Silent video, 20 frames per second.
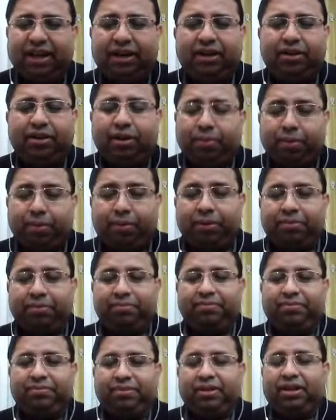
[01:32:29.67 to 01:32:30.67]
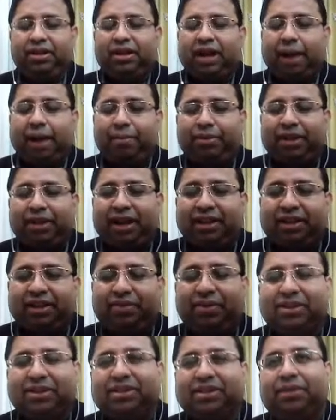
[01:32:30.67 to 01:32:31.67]
then no problem. Come to
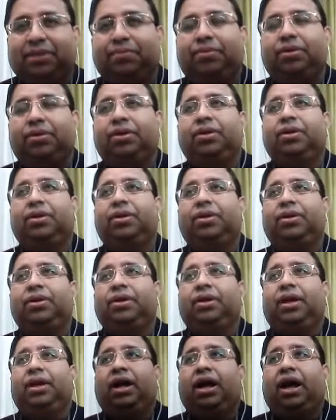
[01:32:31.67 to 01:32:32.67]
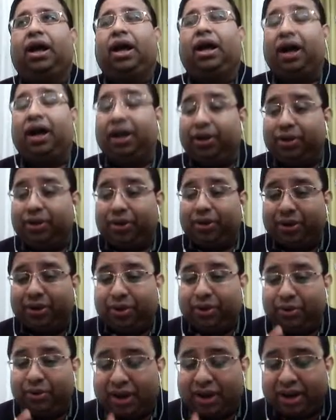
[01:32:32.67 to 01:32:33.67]
another example.
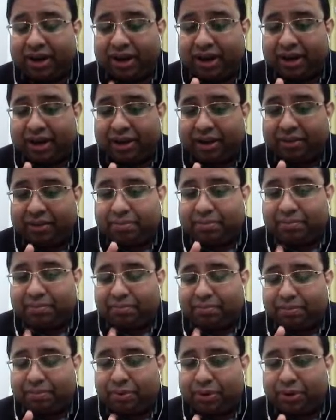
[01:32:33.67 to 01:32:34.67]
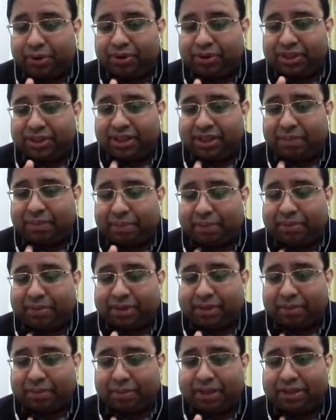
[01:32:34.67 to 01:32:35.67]
You are producing the
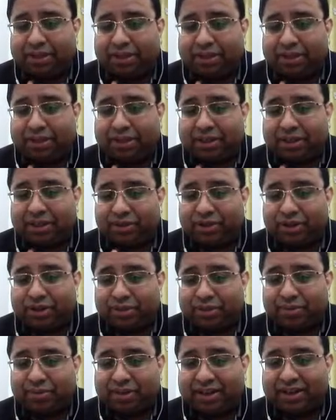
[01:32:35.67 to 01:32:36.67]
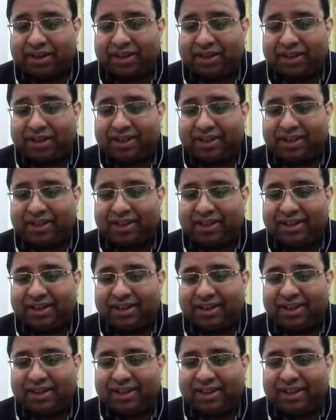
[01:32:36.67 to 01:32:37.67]
paper supply chain management for the hospital.
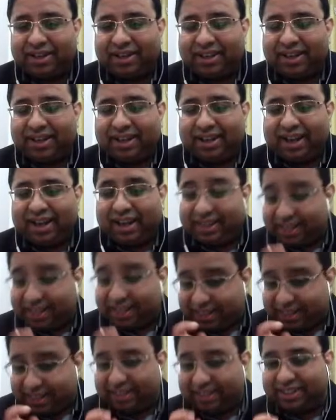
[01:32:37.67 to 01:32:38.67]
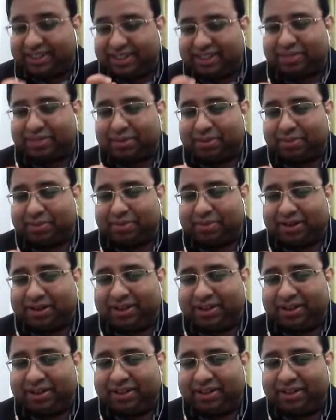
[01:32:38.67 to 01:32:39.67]
This is a research paper,
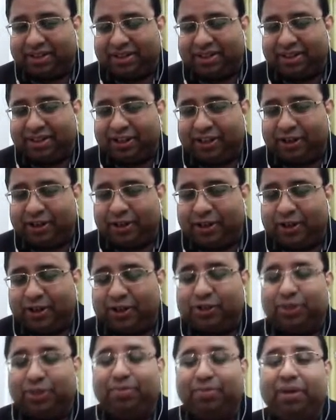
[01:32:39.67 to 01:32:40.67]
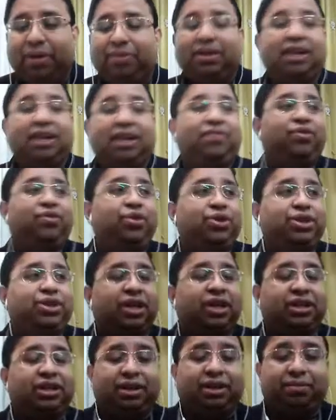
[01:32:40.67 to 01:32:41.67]
right? So maybe in
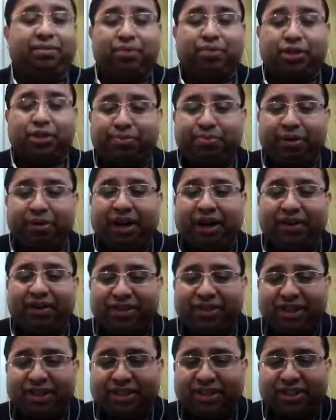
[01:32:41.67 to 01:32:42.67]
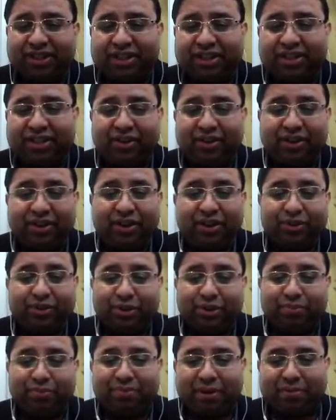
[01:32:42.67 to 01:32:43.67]
future, the prospective researcher, they will
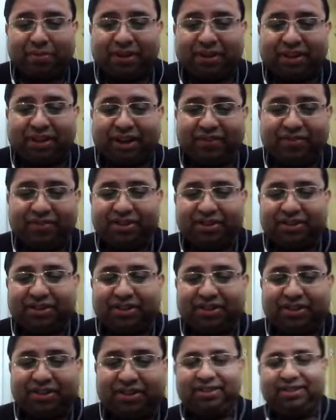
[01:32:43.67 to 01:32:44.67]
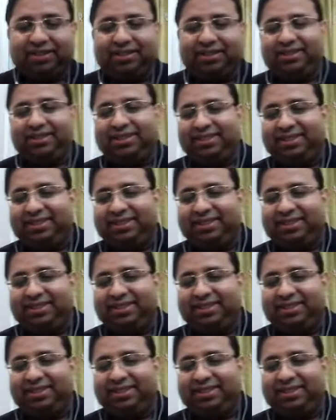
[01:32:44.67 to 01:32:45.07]
use your paper as a reference.